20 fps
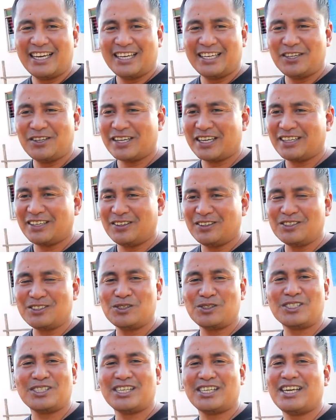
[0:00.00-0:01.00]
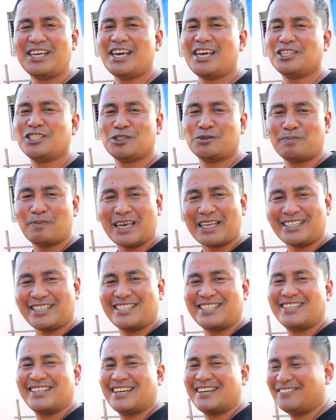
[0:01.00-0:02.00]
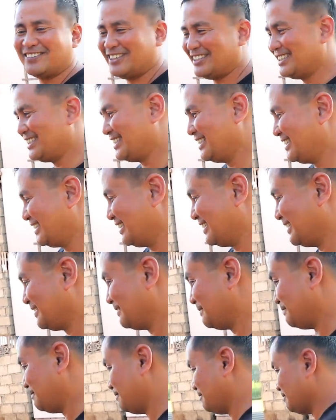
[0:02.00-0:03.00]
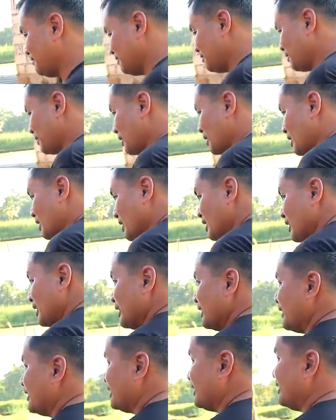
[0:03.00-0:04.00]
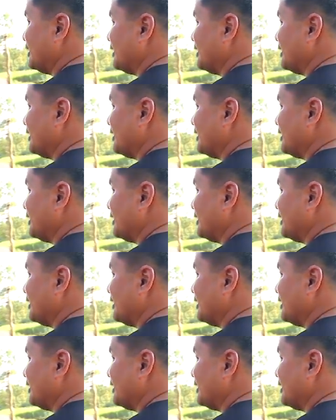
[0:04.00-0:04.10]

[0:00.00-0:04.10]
And you can also see his pets. Come on. This is my